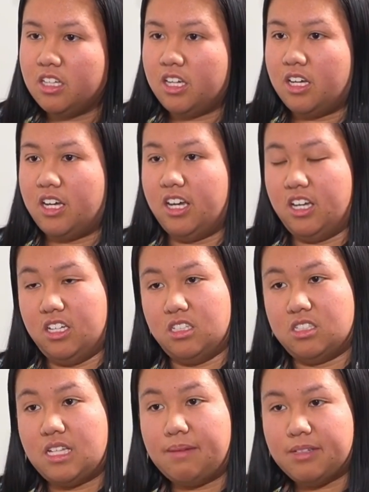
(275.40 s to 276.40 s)
Um. And
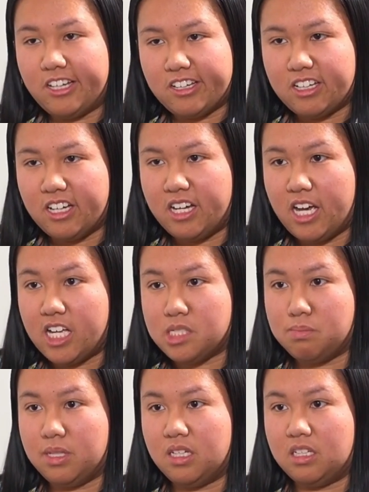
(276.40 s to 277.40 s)
Sabalenka has
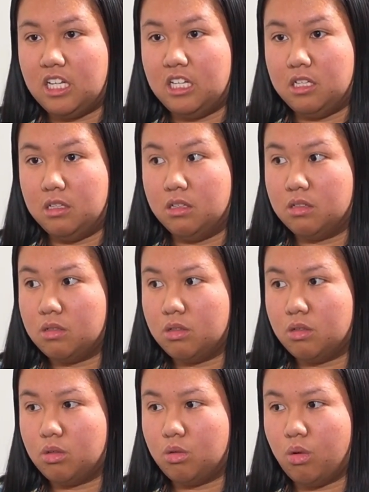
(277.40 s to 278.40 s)
been in
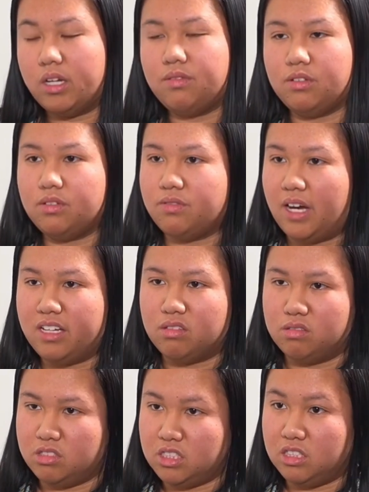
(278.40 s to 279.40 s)
quite a few
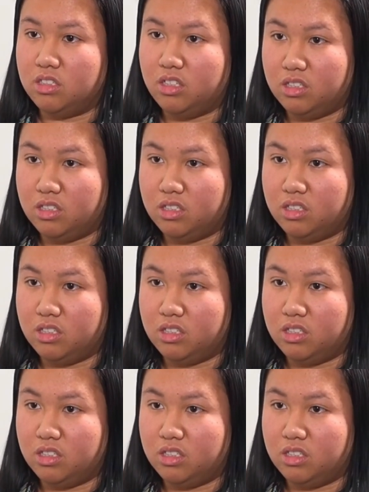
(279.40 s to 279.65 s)
finals yes, in has.